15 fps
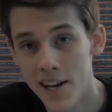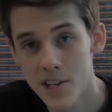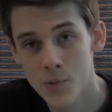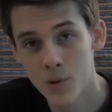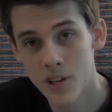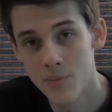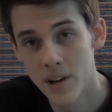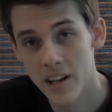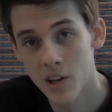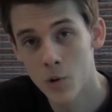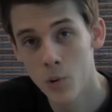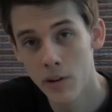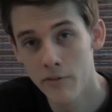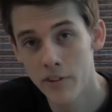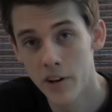I just wanted to make a
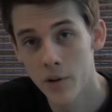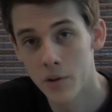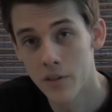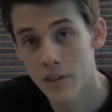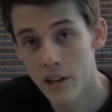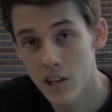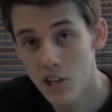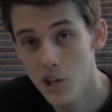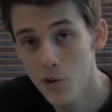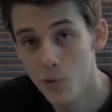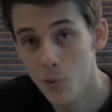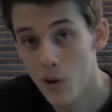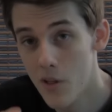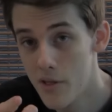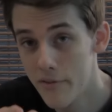quick video to thank
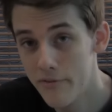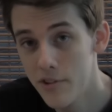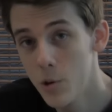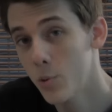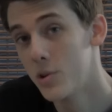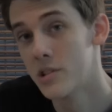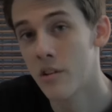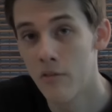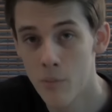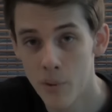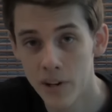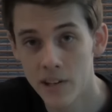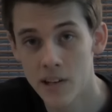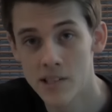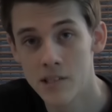you, the viewers, for
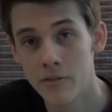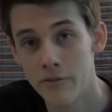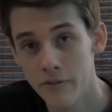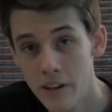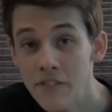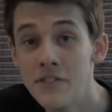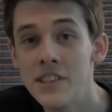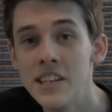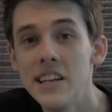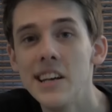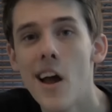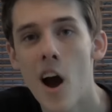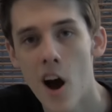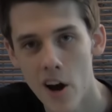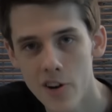bringing us to
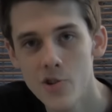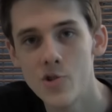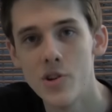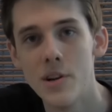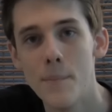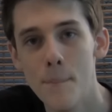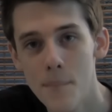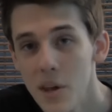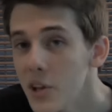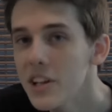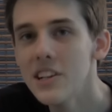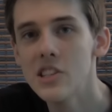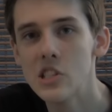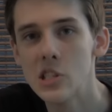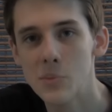1,500
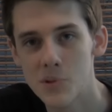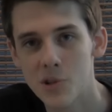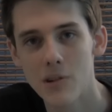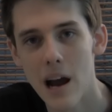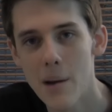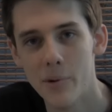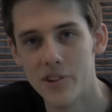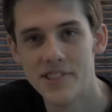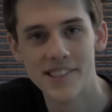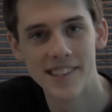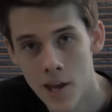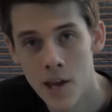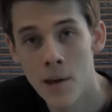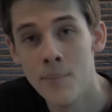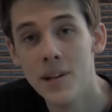million subscribers.
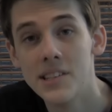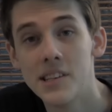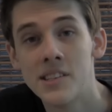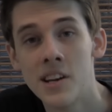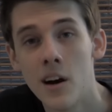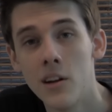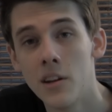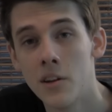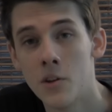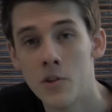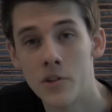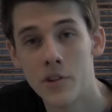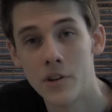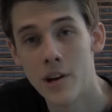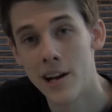It means a ton to know
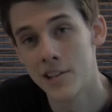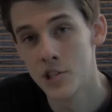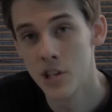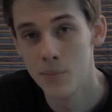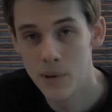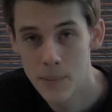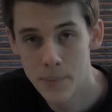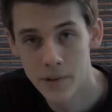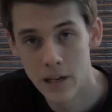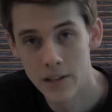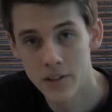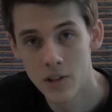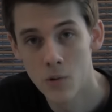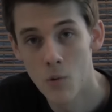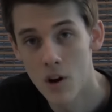that there are actually people
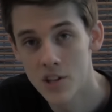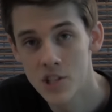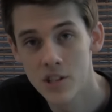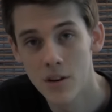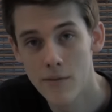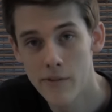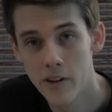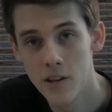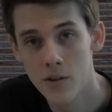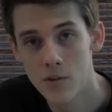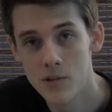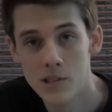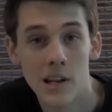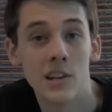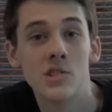out there watching our
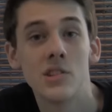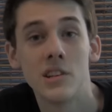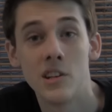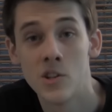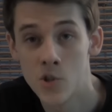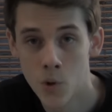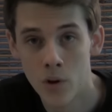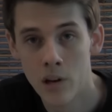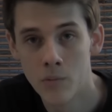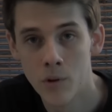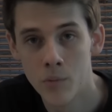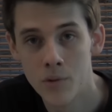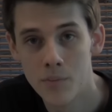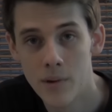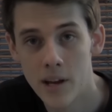videos and actually enjoying
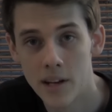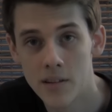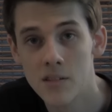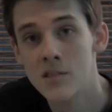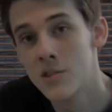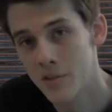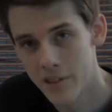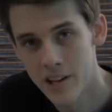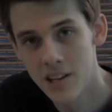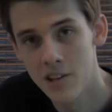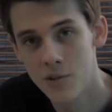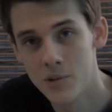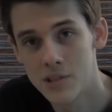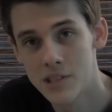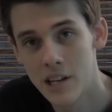what we make. So thank
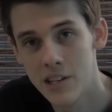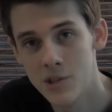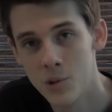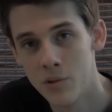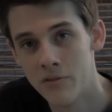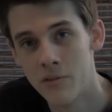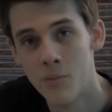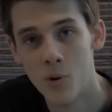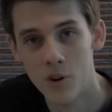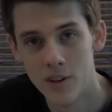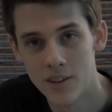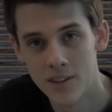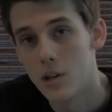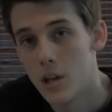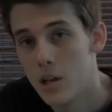you and stay tuned for more.
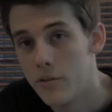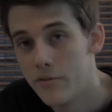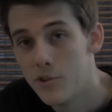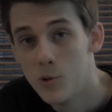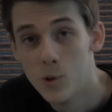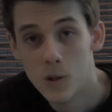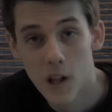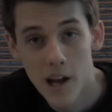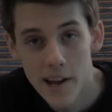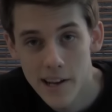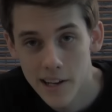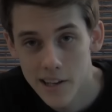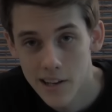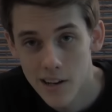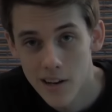If you
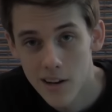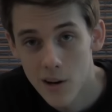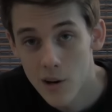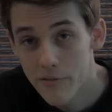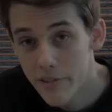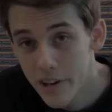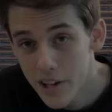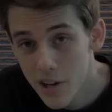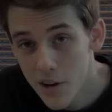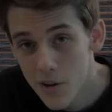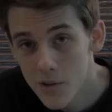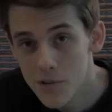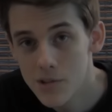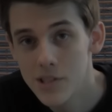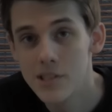like our
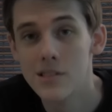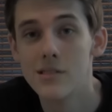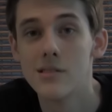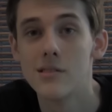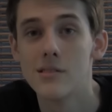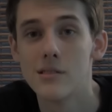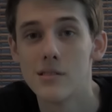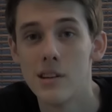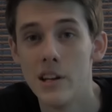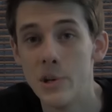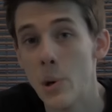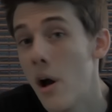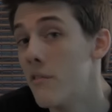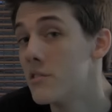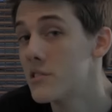videos and
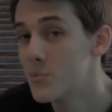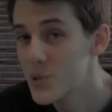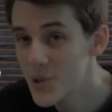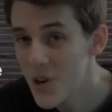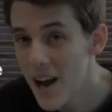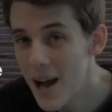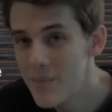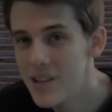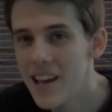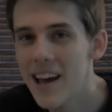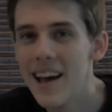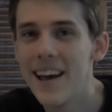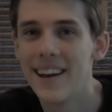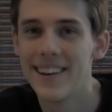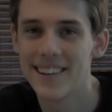you haven't subscribed
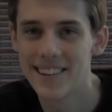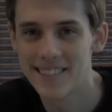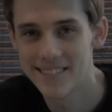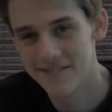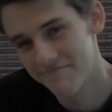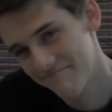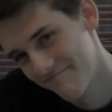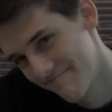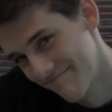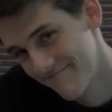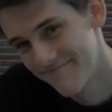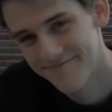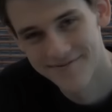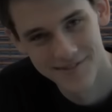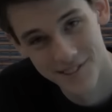yet,
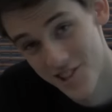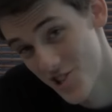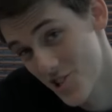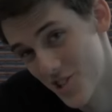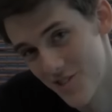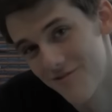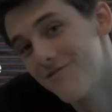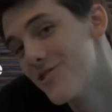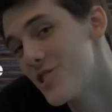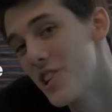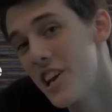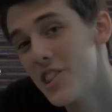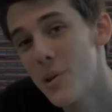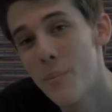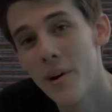just
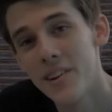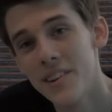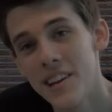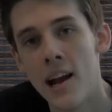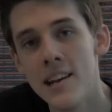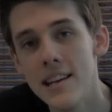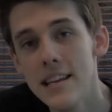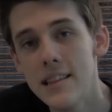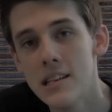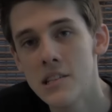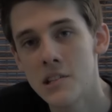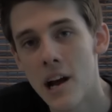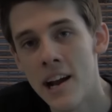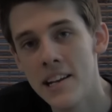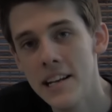hit the button. I need
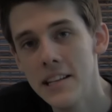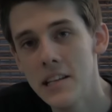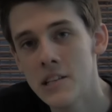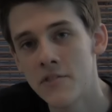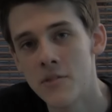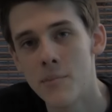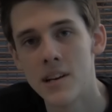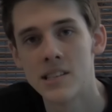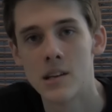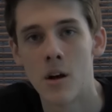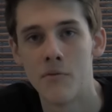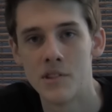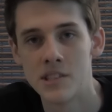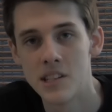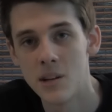this for my
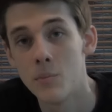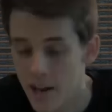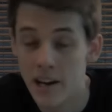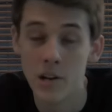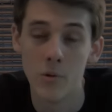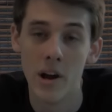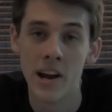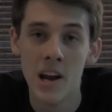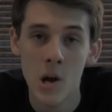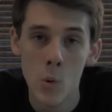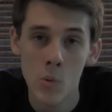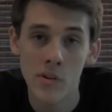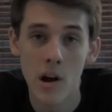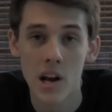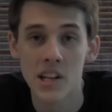self-esteem. Anyway,
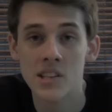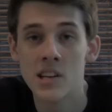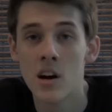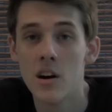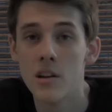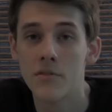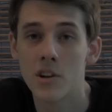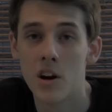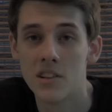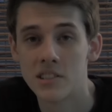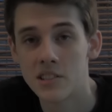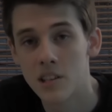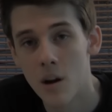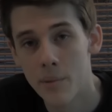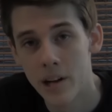we've got a ton of
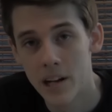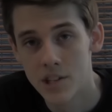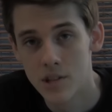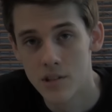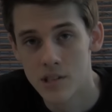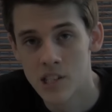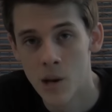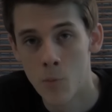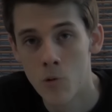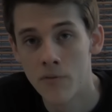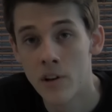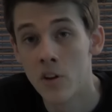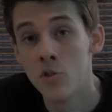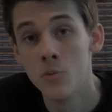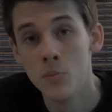content coming at you this summer.
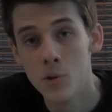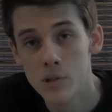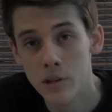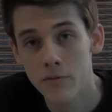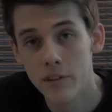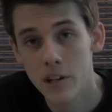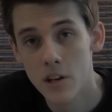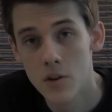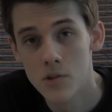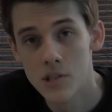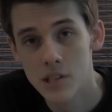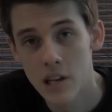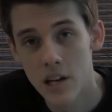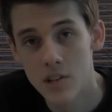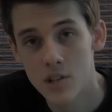We've got new music videos,
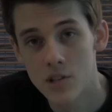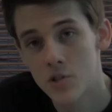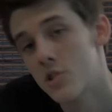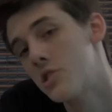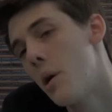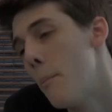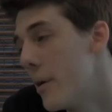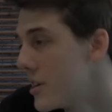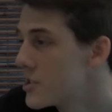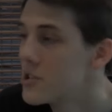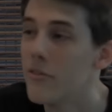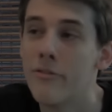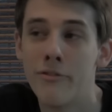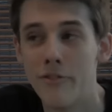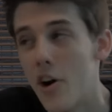sketches, just a bunch
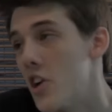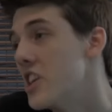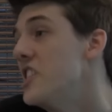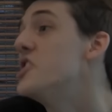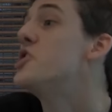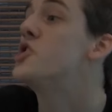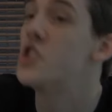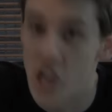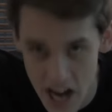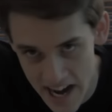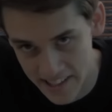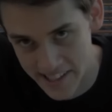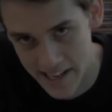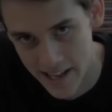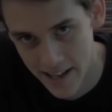of funny
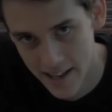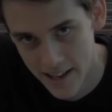shit.